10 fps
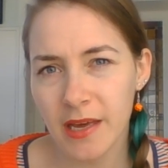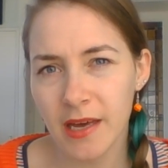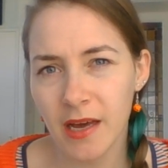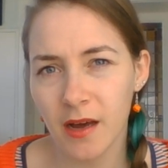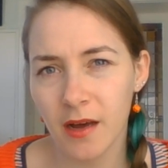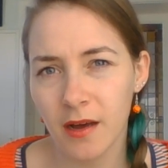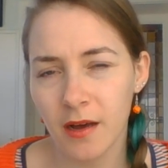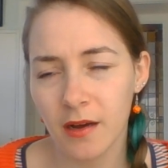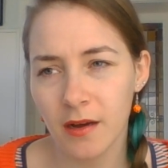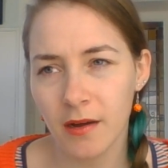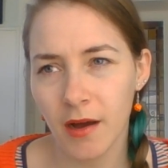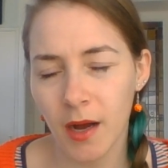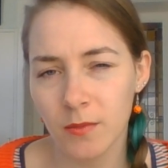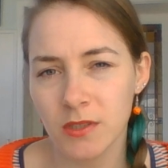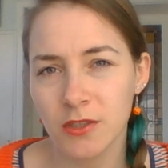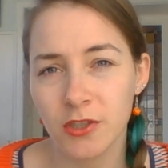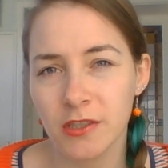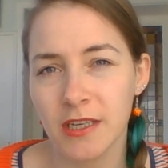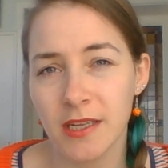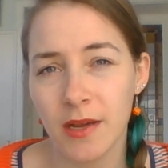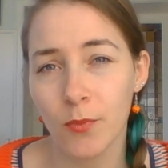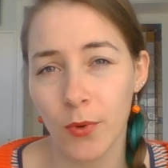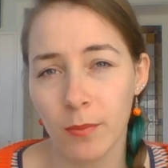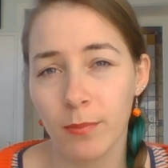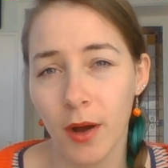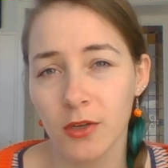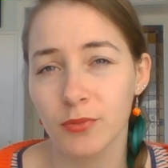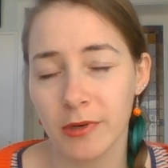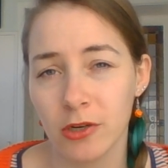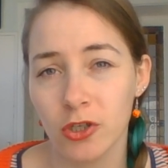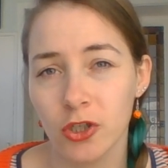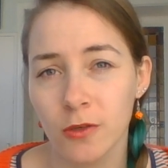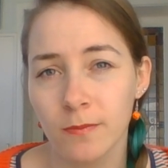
I wanted to knit in one pass brioche.